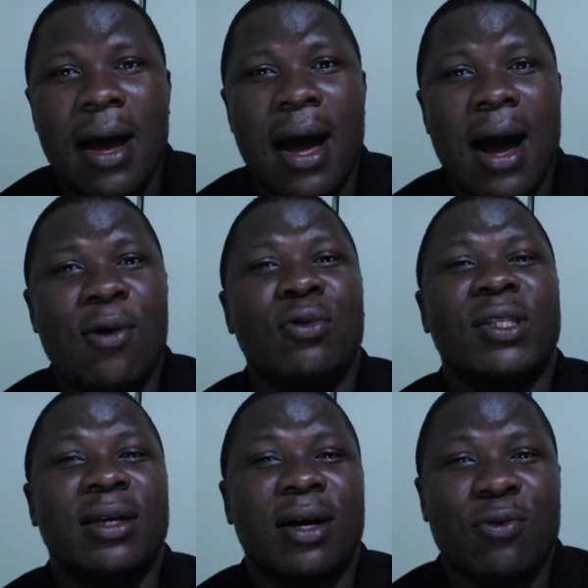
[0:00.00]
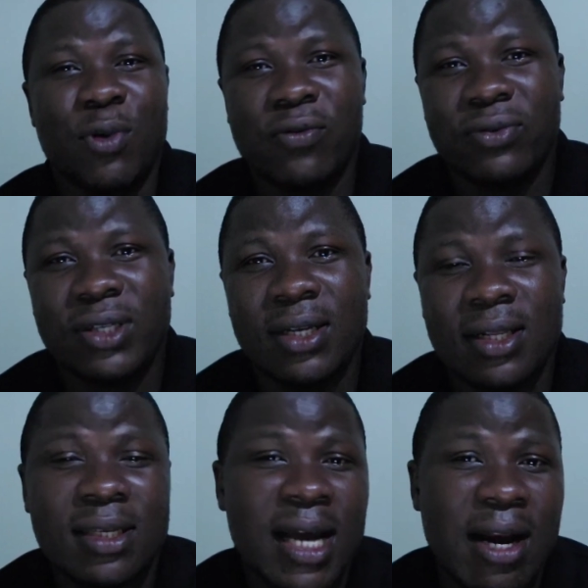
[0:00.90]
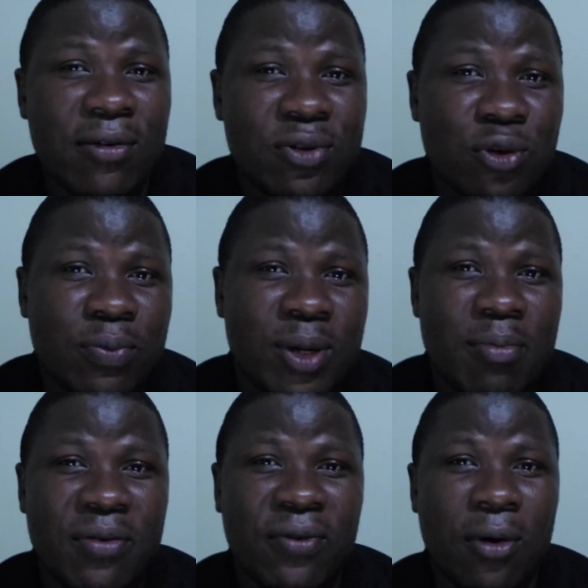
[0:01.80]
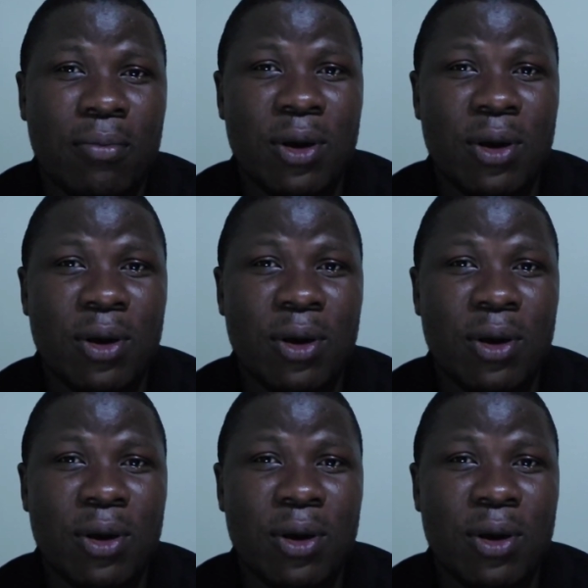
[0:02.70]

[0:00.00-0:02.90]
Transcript: I would say we've seen this kind of script before,